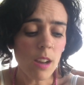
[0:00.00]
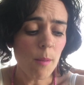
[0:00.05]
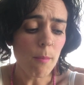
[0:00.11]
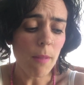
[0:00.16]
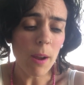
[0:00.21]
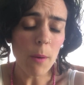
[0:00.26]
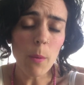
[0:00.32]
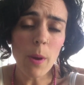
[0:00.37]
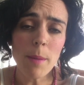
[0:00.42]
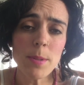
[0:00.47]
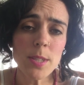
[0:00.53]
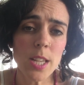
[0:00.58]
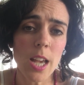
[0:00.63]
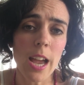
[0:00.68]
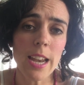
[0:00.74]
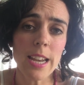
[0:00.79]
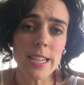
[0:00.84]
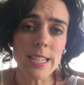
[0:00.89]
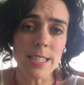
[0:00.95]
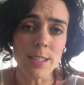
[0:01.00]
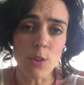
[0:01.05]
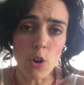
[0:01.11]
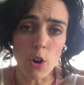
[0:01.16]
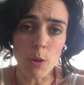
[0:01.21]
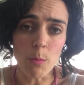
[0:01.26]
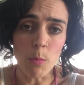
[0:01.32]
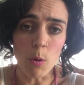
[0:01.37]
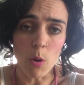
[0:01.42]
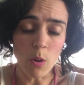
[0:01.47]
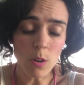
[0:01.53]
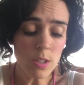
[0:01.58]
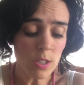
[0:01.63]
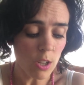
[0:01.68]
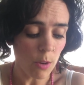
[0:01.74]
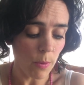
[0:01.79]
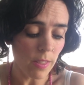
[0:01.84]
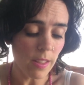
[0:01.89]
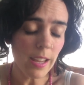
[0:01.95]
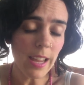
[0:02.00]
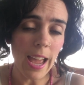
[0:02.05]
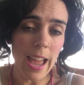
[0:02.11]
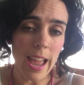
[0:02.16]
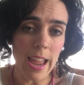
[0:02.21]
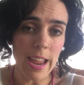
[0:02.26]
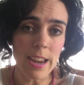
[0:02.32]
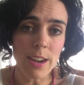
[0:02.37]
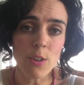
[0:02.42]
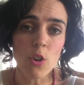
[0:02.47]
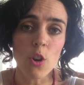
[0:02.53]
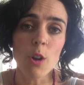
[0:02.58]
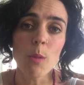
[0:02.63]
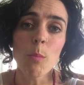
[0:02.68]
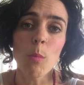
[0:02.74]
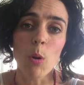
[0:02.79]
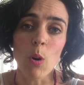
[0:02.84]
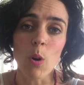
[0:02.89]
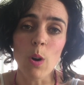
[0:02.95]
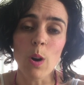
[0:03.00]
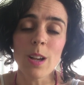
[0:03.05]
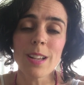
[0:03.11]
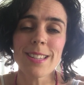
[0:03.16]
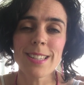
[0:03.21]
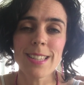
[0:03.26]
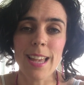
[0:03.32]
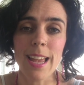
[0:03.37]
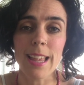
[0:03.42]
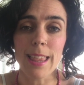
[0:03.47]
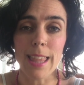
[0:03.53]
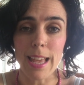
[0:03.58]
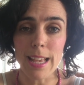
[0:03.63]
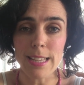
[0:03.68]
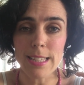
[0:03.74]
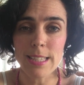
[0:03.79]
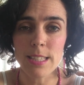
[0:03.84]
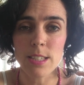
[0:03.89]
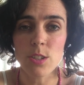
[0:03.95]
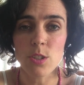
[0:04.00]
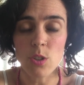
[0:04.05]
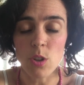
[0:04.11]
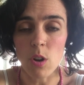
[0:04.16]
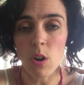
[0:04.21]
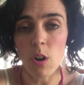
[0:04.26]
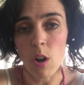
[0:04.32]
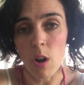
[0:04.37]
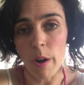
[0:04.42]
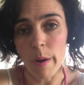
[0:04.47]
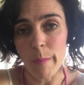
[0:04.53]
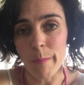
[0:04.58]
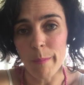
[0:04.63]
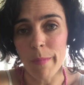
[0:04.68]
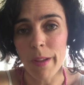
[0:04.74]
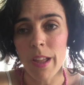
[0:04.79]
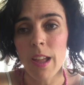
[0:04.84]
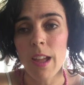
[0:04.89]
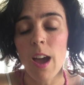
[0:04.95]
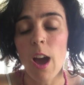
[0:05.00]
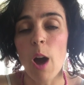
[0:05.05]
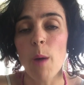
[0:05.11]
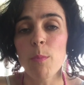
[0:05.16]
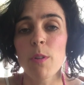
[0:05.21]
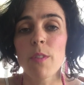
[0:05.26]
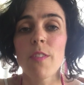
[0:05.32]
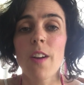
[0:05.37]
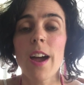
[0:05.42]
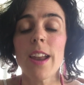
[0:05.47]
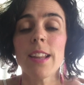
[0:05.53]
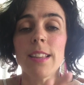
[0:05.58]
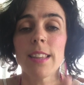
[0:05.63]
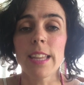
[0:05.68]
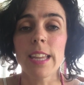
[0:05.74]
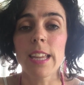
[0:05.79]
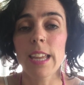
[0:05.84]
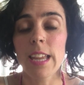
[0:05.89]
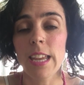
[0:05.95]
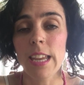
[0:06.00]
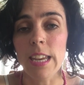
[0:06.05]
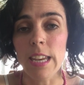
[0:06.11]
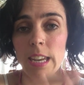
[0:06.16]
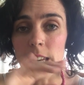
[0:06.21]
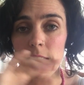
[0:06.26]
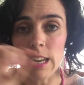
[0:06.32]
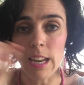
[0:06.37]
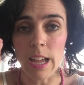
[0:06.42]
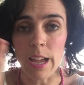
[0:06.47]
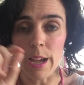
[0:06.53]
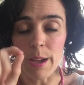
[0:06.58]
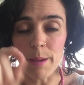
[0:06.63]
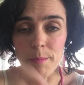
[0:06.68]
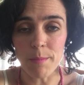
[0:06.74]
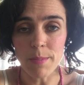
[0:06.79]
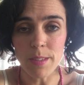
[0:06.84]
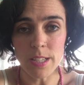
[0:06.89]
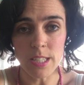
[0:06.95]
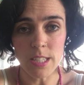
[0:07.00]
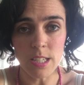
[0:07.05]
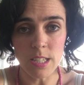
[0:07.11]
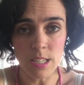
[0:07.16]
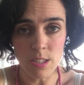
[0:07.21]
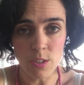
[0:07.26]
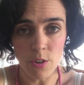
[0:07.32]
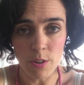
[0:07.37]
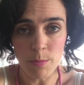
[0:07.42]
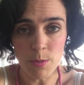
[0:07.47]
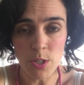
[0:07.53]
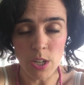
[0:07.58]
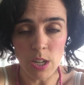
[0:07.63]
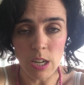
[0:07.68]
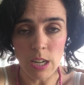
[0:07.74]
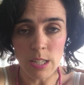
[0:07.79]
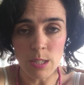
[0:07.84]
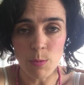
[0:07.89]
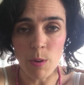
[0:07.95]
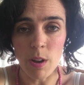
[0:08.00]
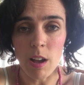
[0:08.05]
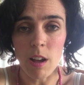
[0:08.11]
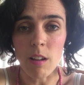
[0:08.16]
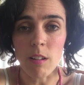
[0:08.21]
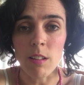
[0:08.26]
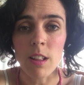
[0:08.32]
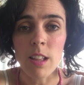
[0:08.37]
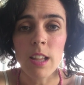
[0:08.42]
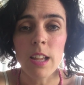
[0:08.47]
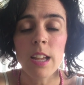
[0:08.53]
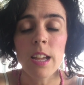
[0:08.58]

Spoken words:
My website is no more, so with a K, nomoresayless.com. I'll provide a link in this description as well.